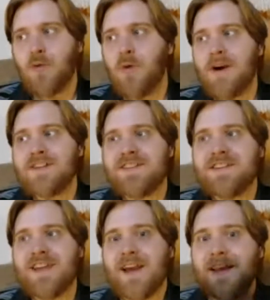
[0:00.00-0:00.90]
whereas
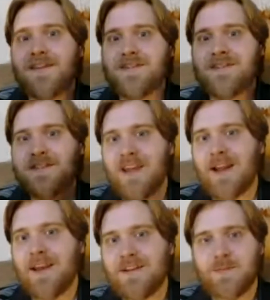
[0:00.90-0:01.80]
decades and
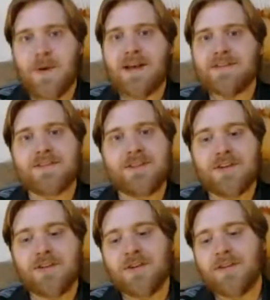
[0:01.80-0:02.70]
decades passes
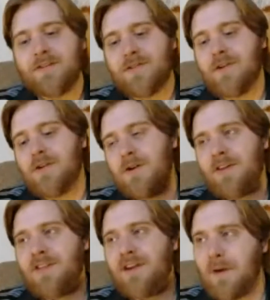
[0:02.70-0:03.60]
on Earth. So I
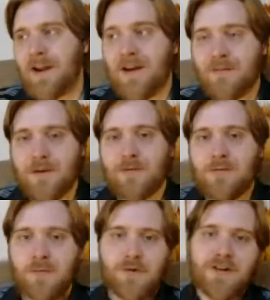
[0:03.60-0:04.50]
think about halfway through
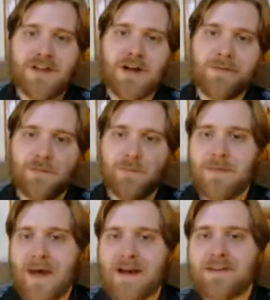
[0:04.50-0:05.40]
the book, he comes
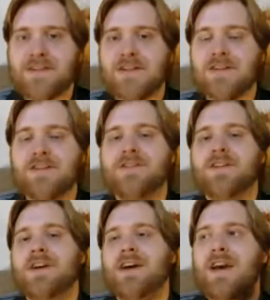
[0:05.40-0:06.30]
back to Earth
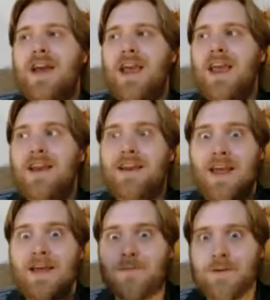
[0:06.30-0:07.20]
and
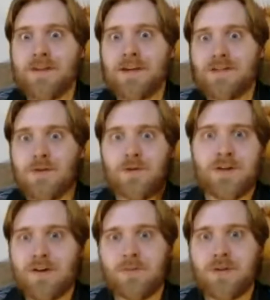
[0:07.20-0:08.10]
everything is totally
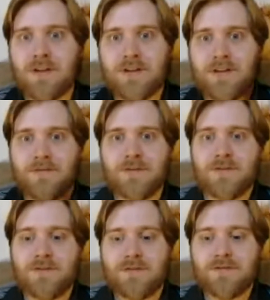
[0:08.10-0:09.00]
completely different.
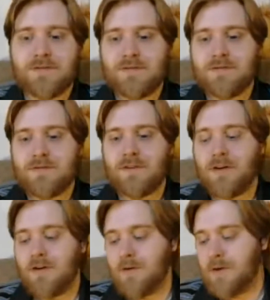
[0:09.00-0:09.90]

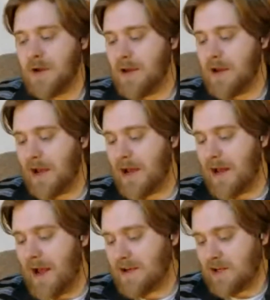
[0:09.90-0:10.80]
So
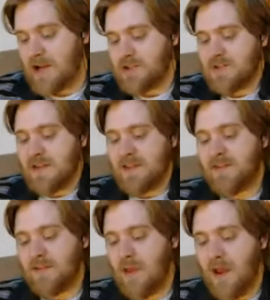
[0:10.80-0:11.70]
I just think this
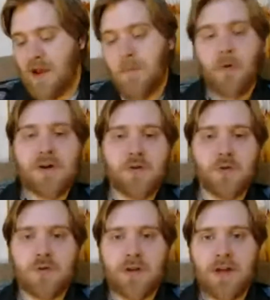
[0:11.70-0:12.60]
is a pretty
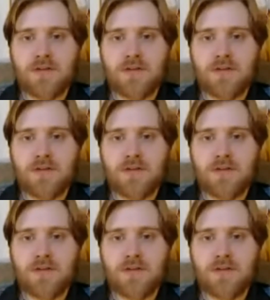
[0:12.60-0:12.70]
cool